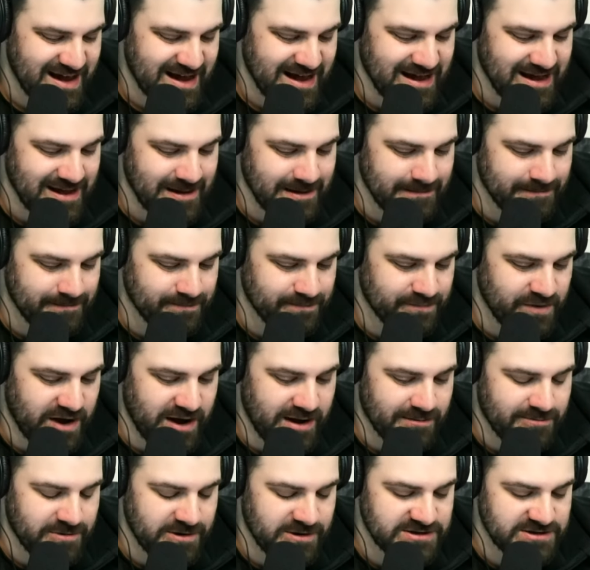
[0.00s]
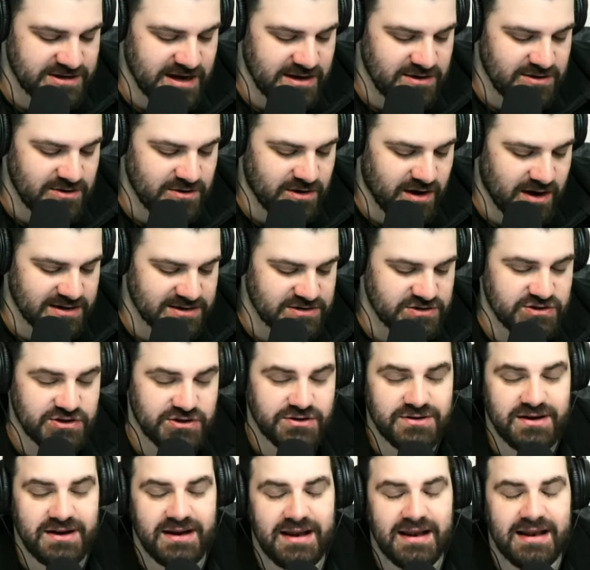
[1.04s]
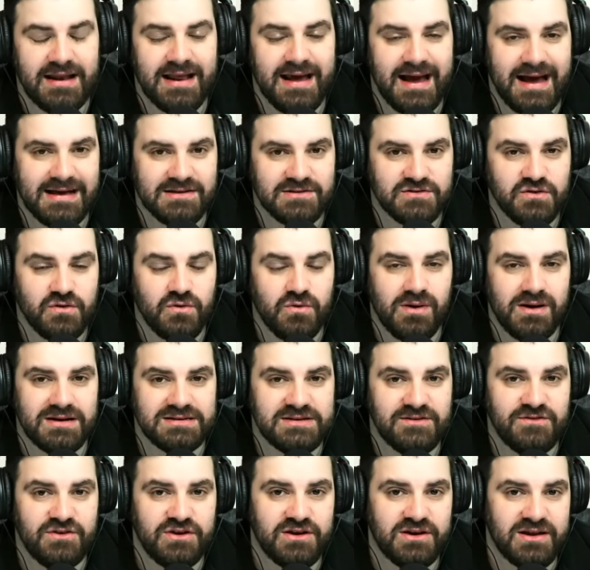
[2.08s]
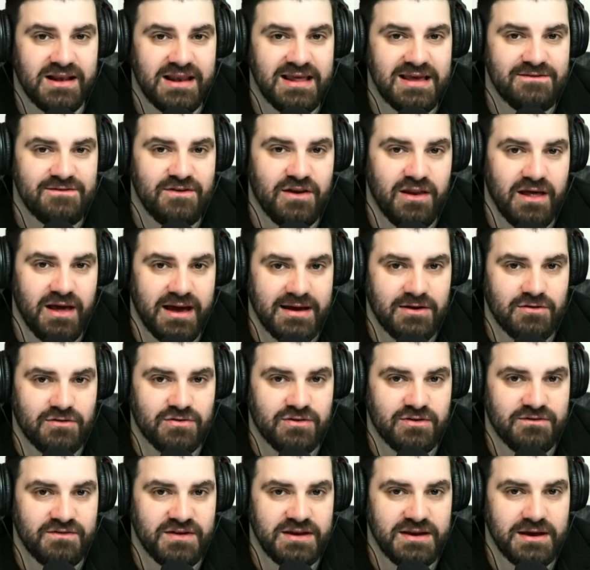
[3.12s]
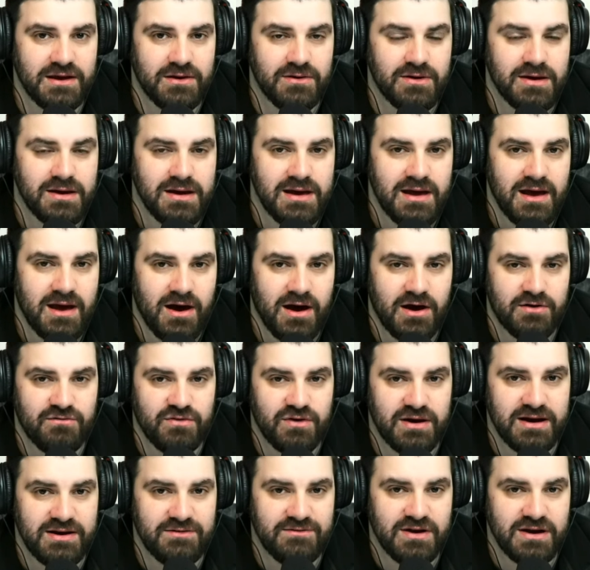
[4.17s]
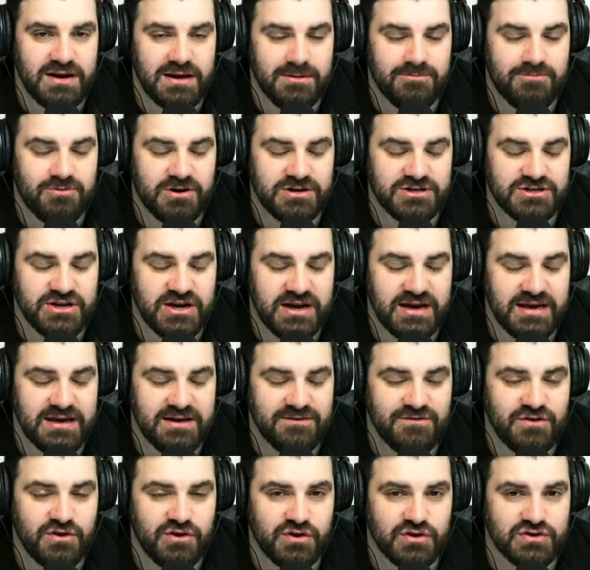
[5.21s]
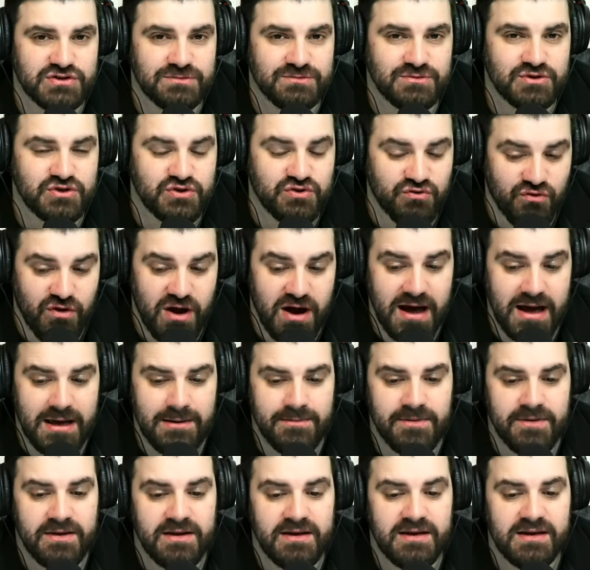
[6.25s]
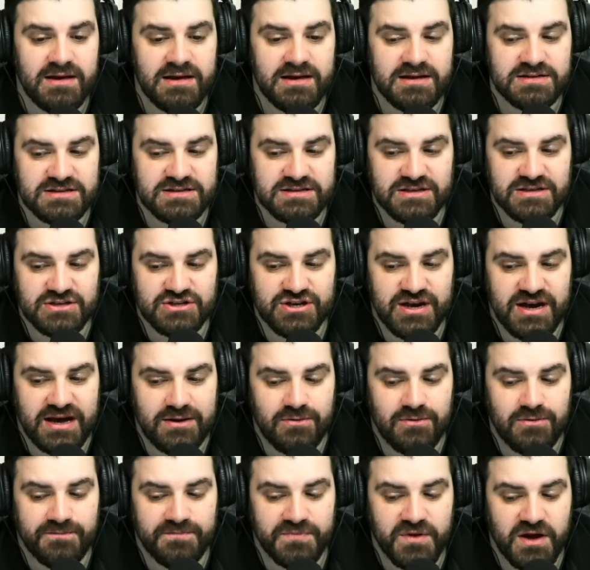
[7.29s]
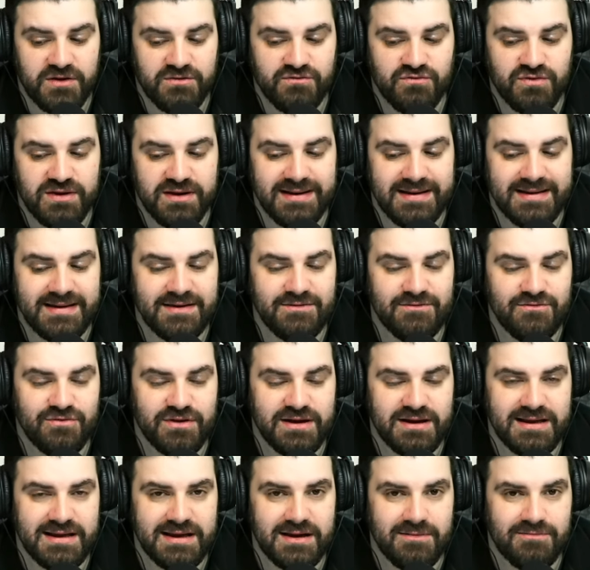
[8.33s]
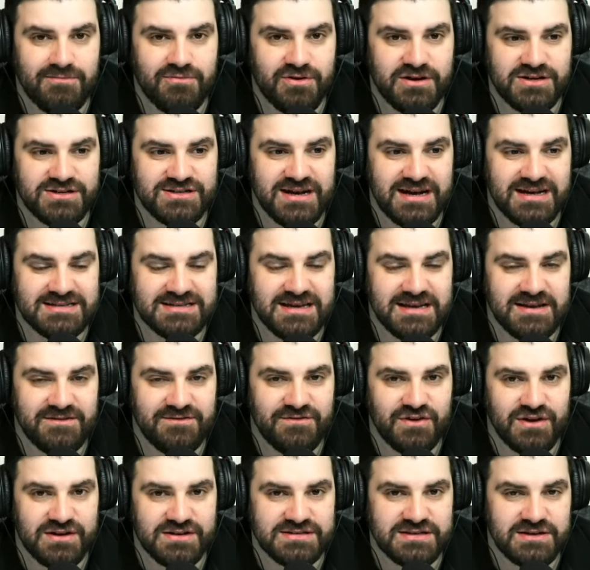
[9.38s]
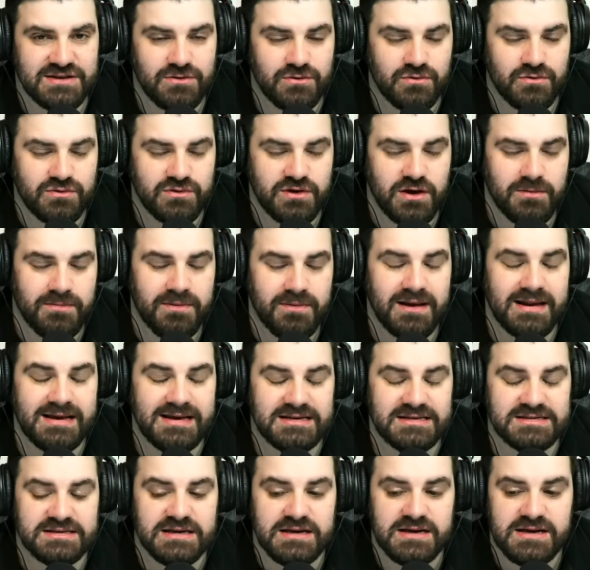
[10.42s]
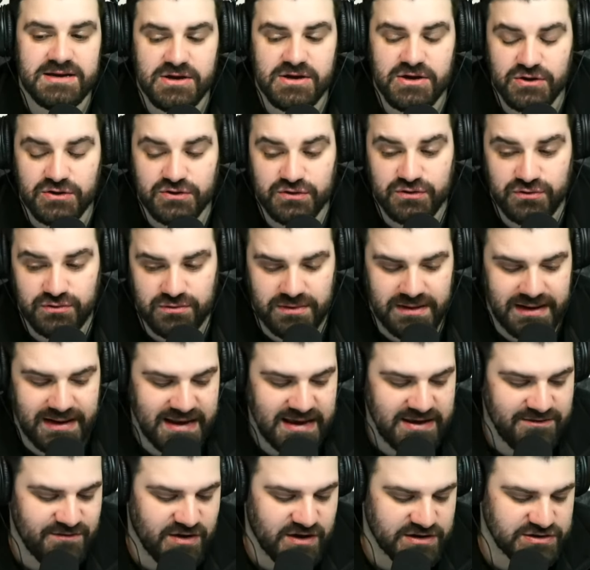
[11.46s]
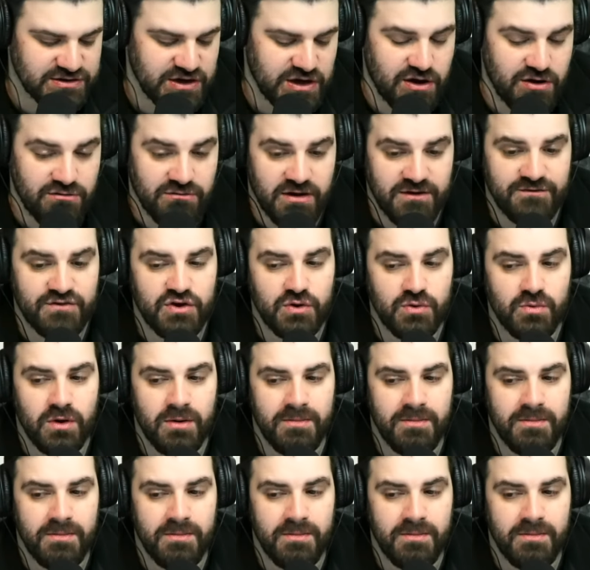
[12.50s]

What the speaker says: But I appreciate you guys tuning in as always. If you could leave a like on the video, I'd really, really appreciate it. If you could subscribe to the channel, I'd really, really appreciate it. And if you're listening on audio, please do leave us a review.